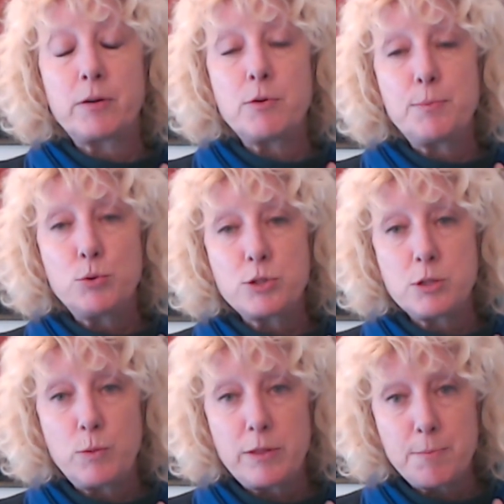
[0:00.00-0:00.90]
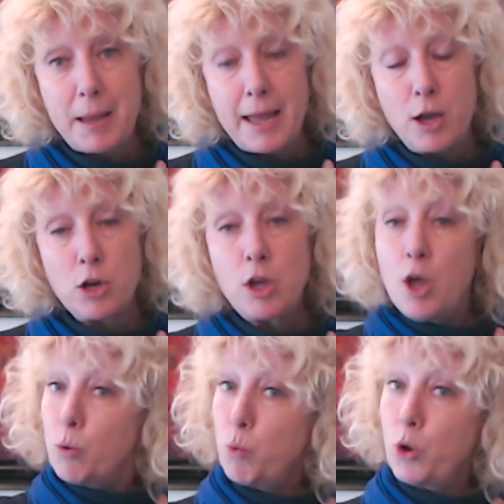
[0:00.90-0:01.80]
reported with the bear hug,
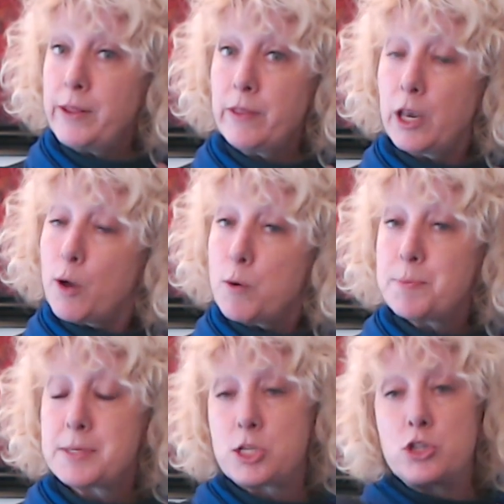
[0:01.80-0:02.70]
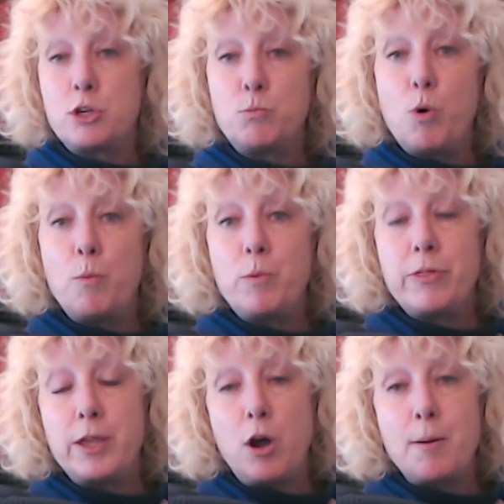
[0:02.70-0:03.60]
one in the lower position and one
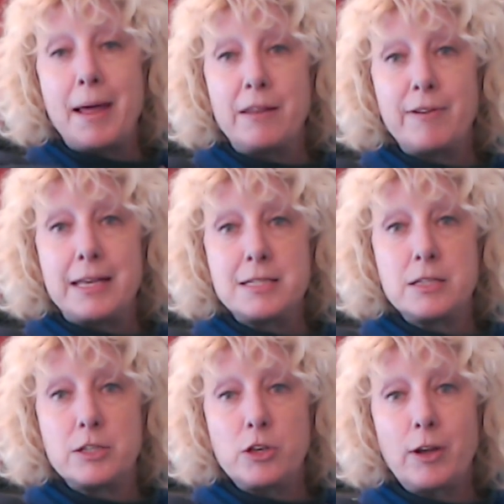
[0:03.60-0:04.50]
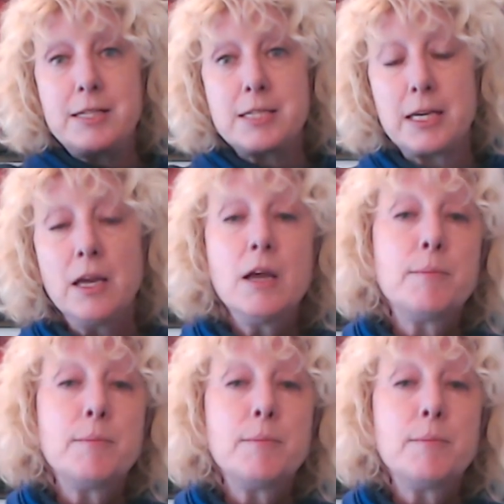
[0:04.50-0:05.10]
with the arm elevated at 90,